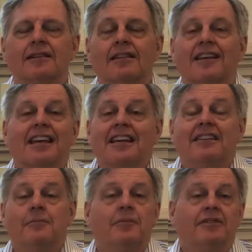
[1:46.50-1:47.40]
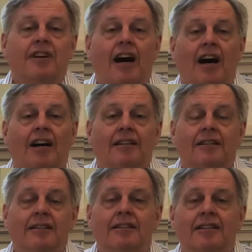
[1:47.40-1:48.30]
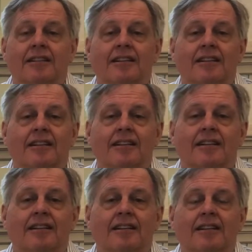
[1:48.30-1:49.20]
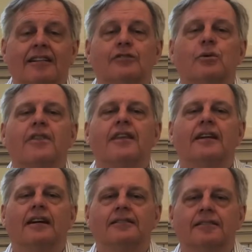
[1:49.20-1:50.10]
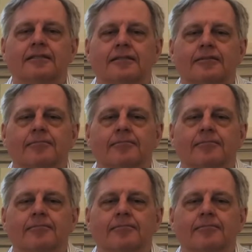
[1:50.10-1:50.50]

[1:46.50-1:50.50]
The kingdom of God is within us.